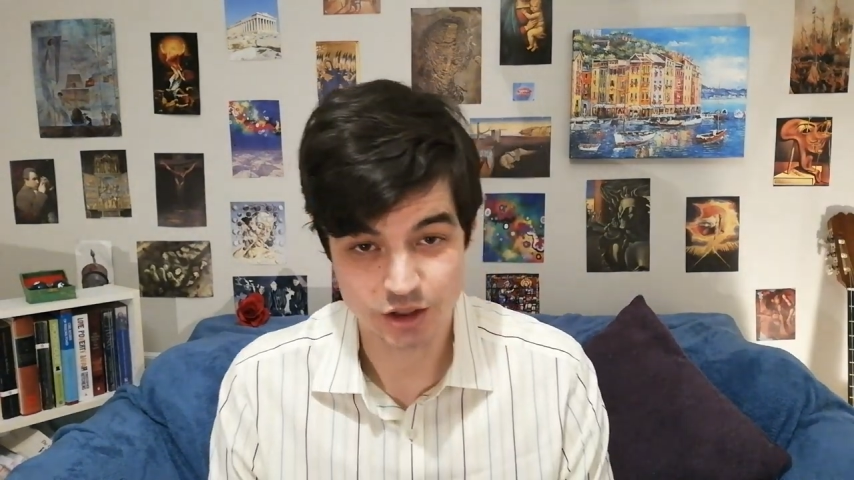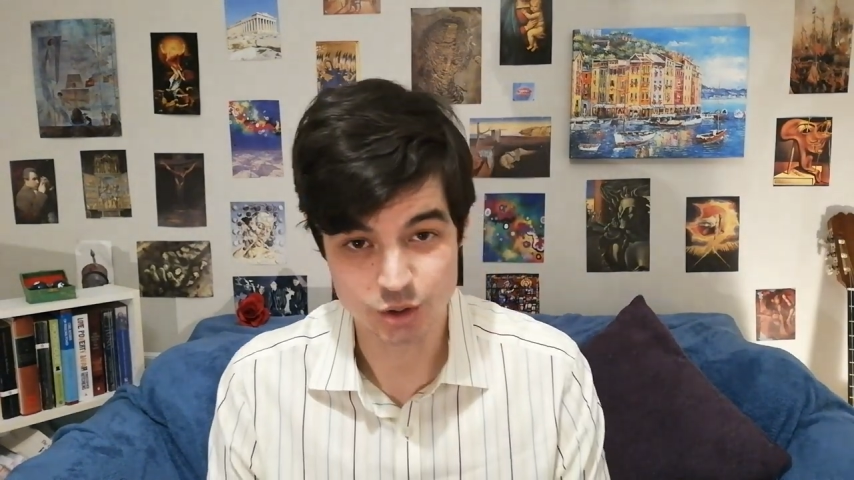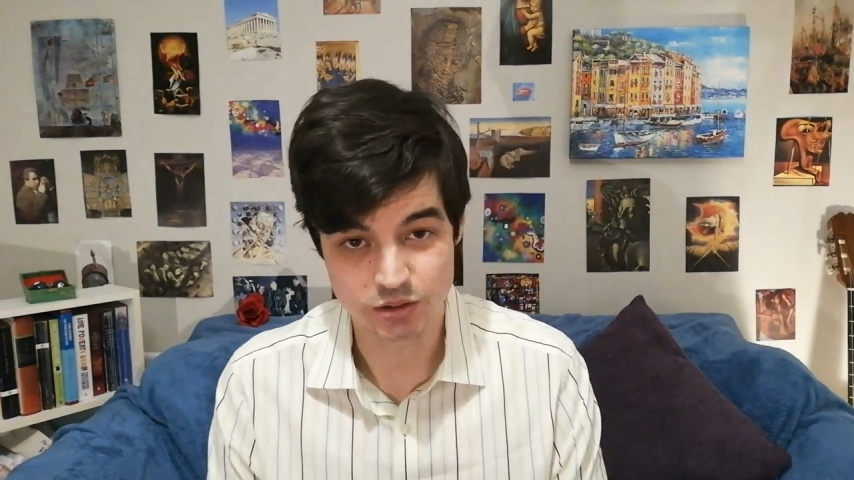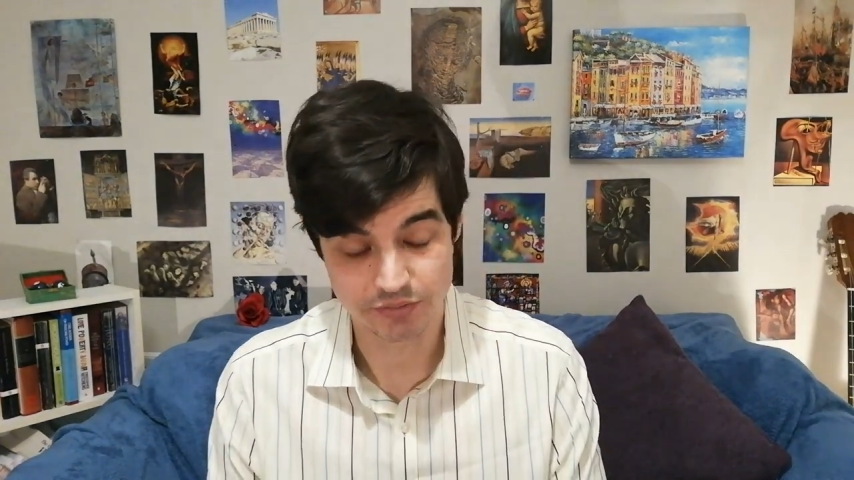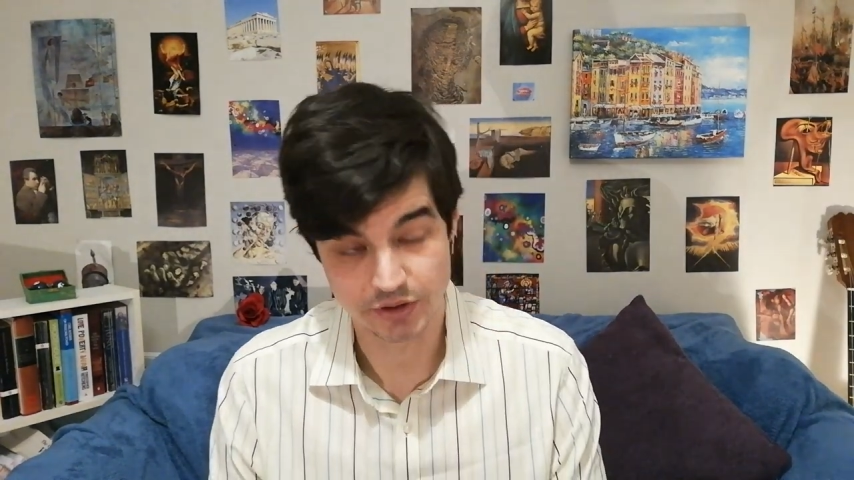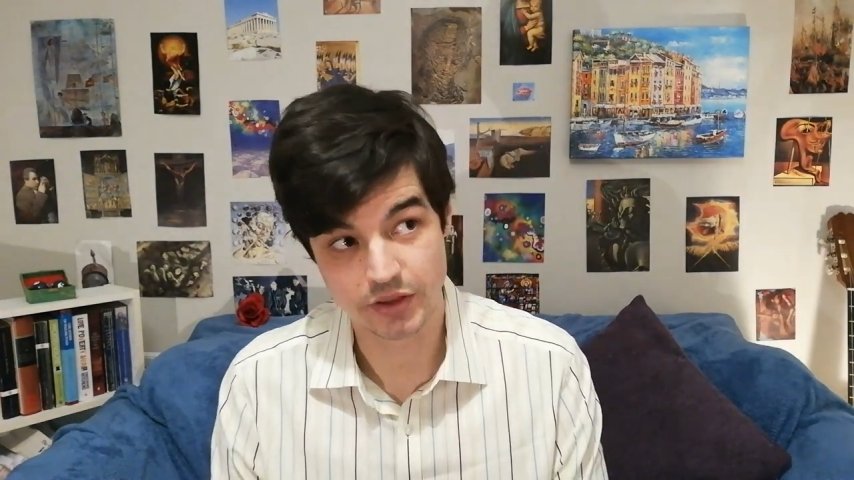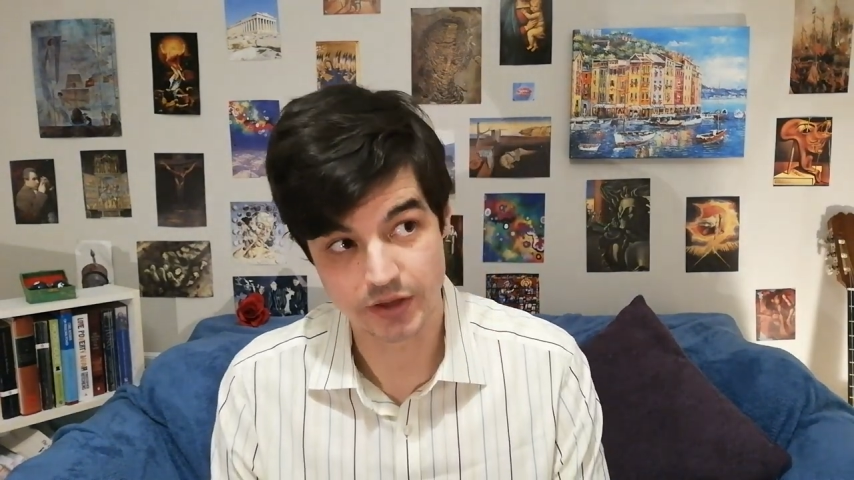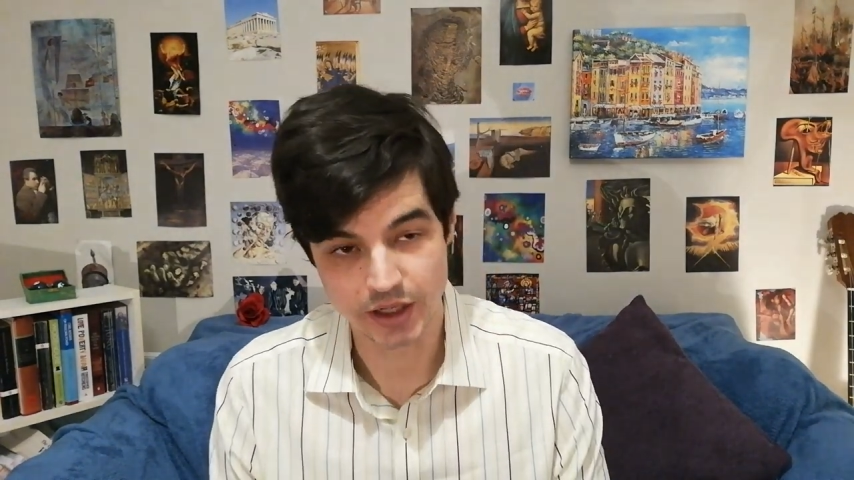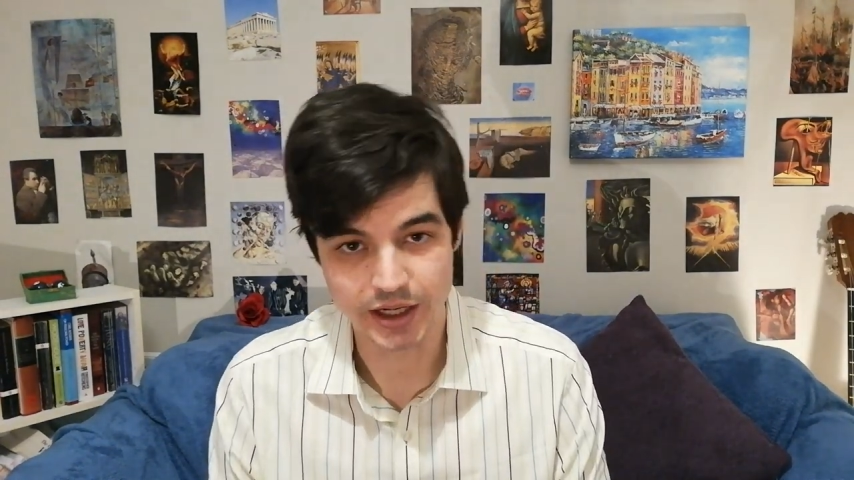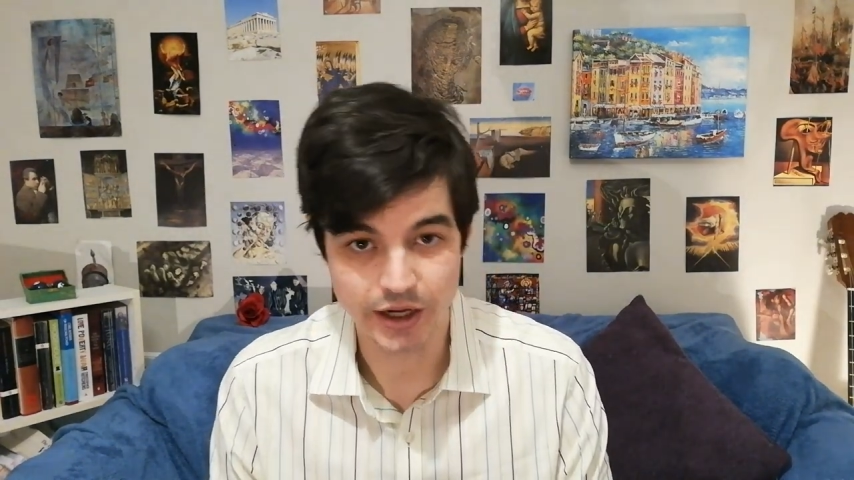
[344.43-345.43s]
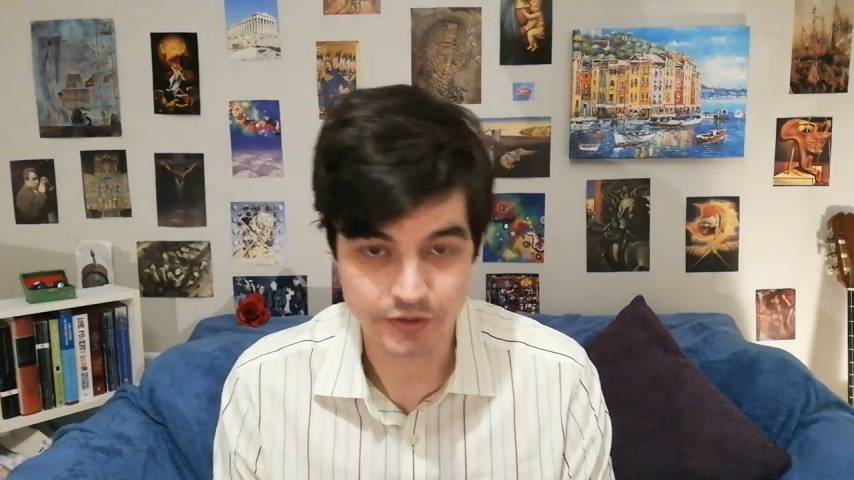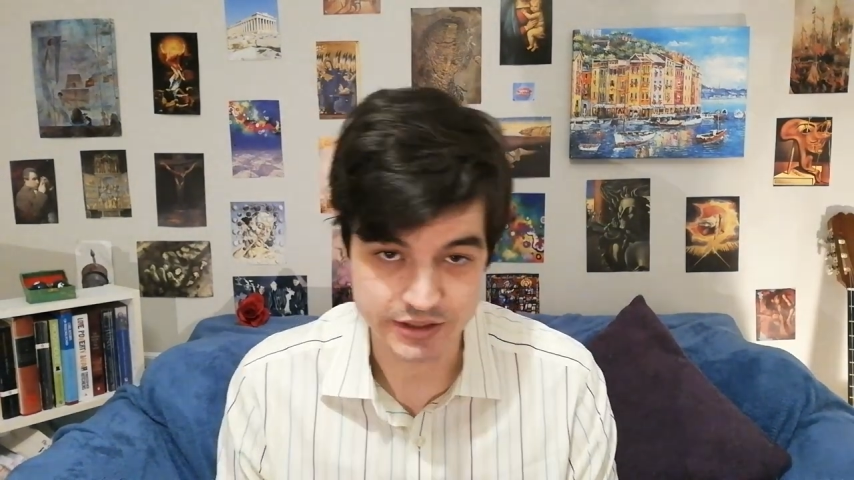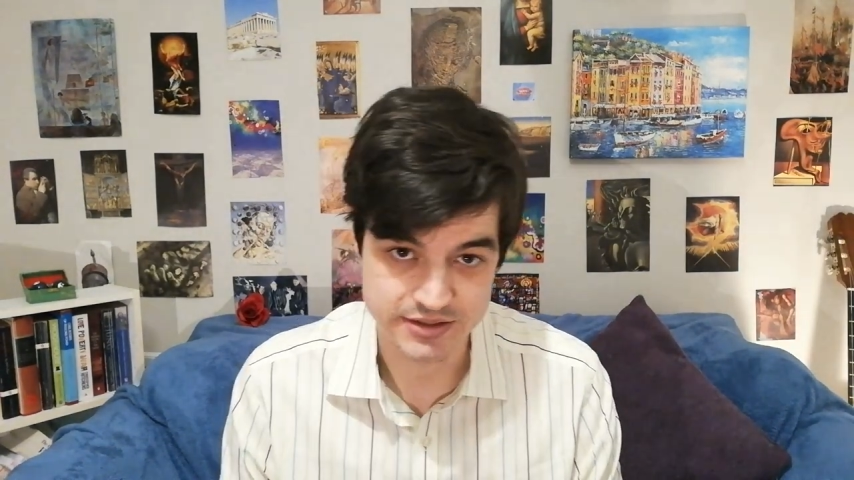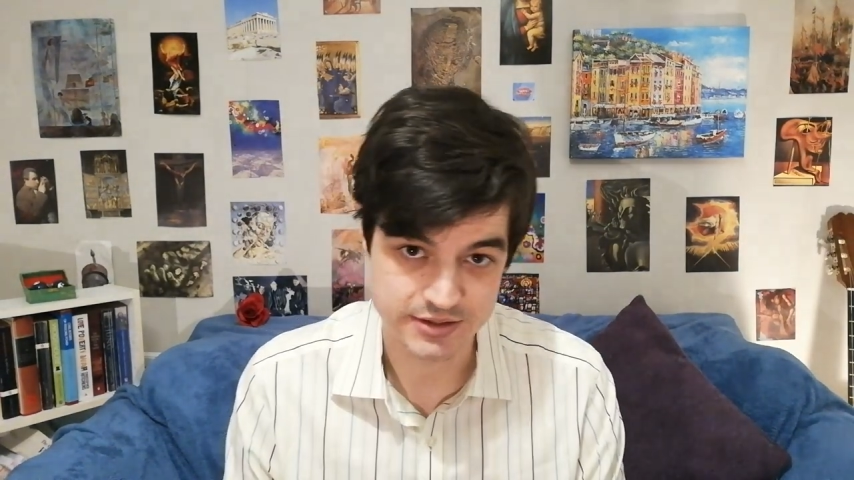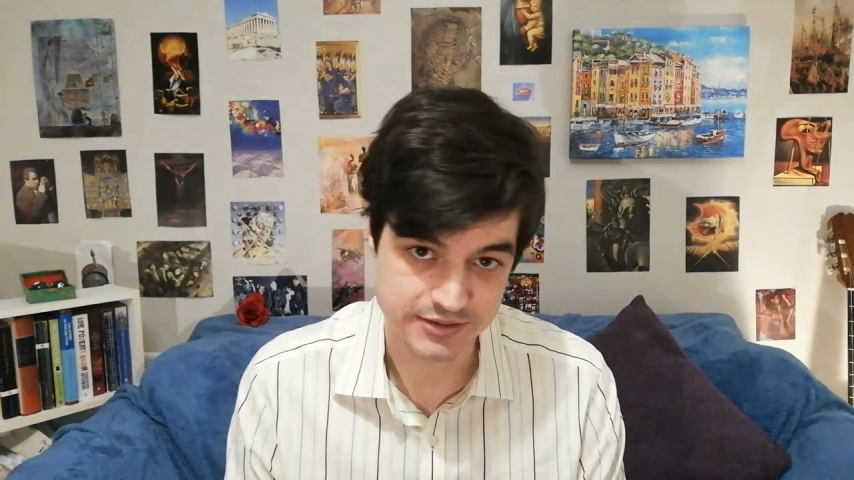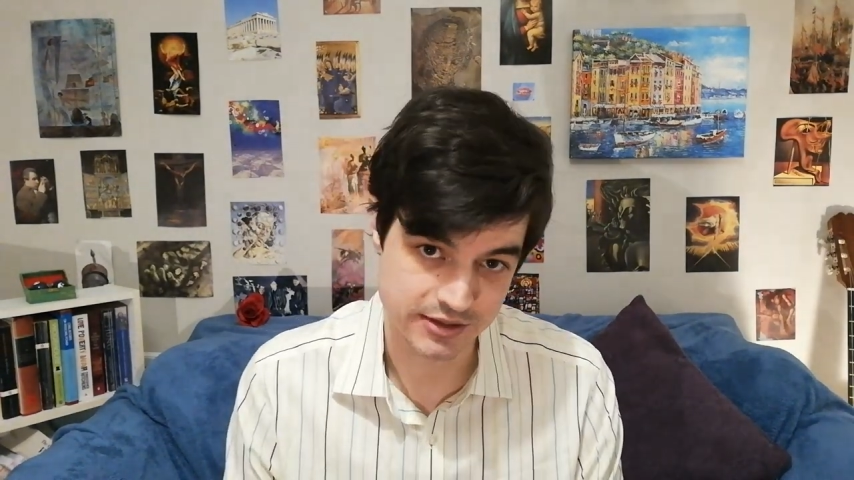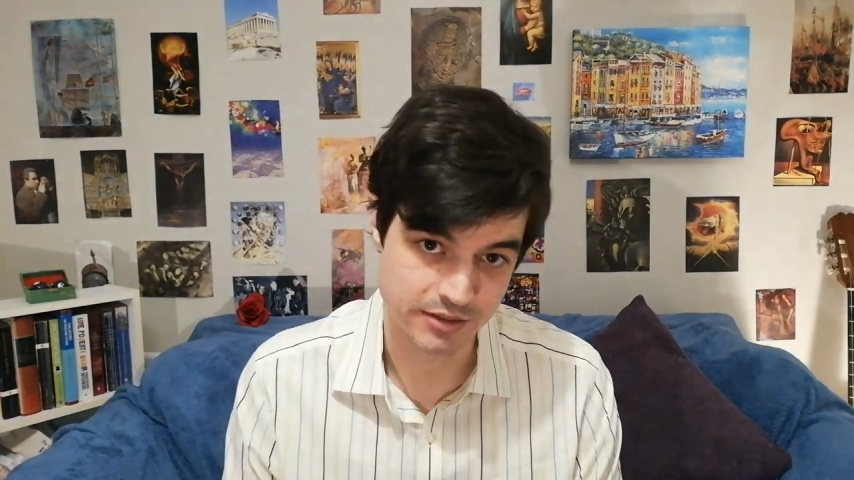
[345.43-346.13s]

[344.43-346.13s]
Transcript: or every other day now at least.